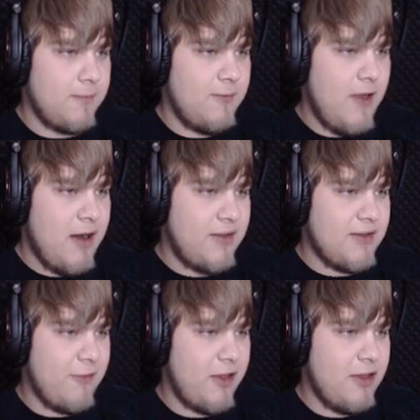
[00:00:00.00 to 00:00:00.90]
There is
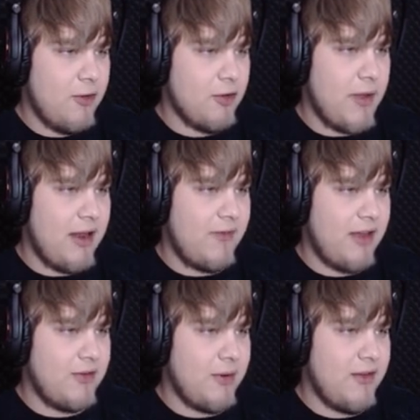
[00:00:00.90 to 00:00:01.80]
nothing new in my
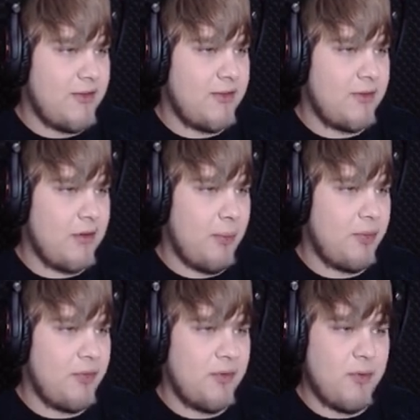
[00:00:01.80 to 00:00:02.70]
inventory. Stop
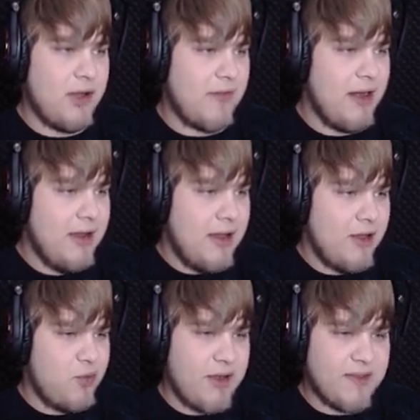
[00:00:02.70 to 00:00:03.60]
doing
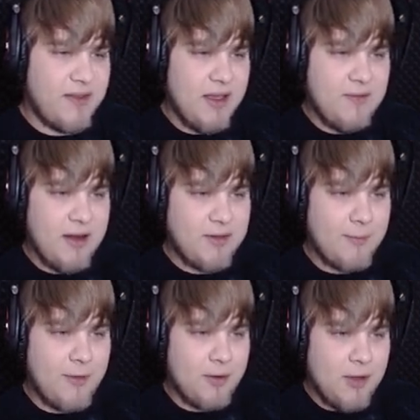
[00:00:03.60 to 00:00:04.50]
that. Quests. There is
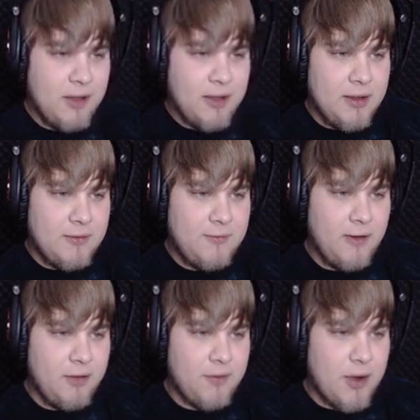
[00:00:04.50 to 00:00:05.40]
something.
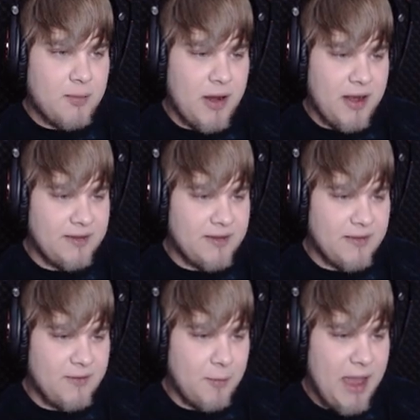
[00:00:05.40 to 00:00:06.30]
Follow the red marks. This
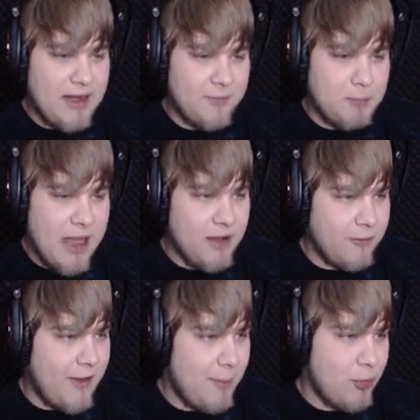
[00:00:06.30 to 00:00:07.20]
is the Manor
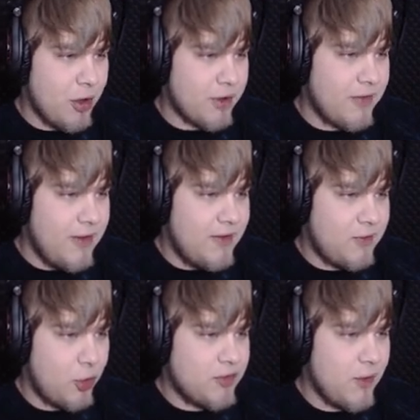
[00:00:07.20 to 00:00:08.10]
Farm Murders.
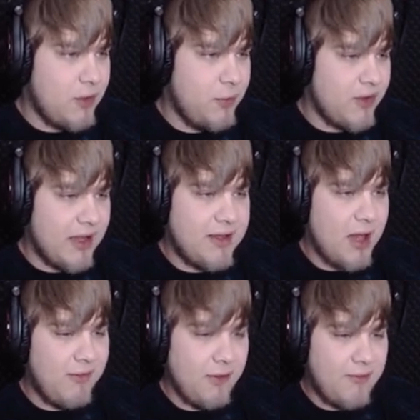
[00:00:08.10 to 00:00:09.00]
Search for clues.
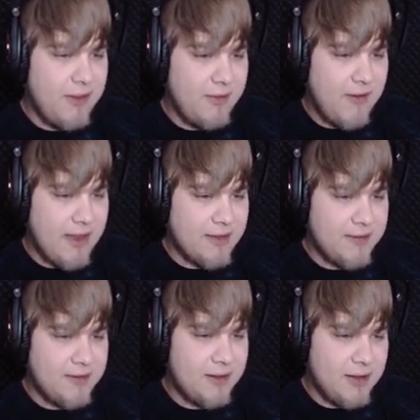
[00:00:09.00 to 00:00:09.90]
Uncover the
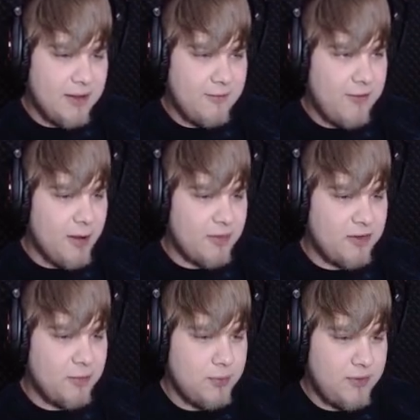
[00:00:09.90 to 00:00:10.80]
events. Farmer's
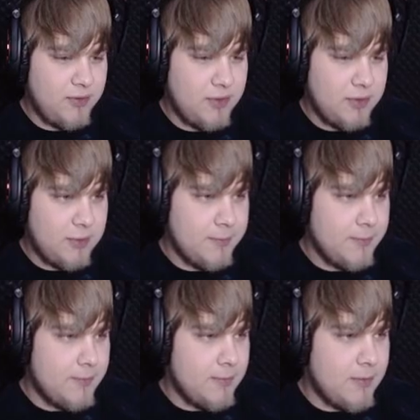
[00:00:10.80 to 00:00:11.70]
tools.
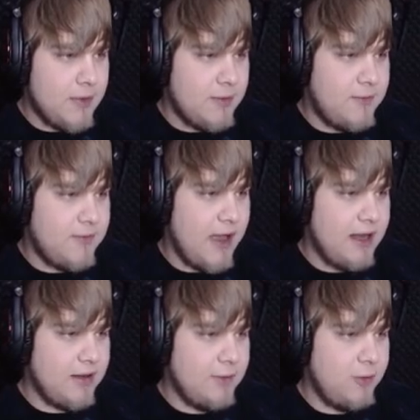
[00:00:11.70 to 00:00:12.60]

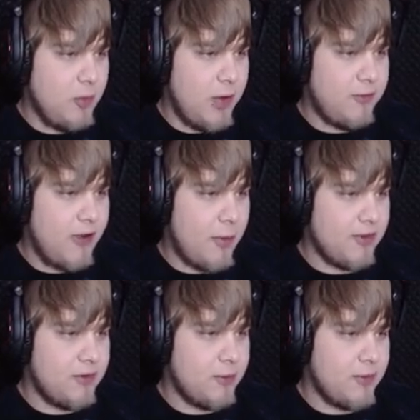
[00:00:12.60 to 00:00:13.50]
Find info about
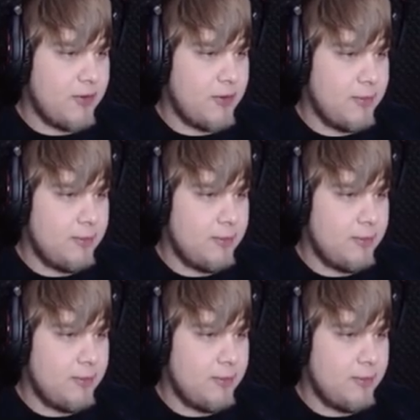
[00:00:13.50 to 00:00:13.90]
farmer's tools.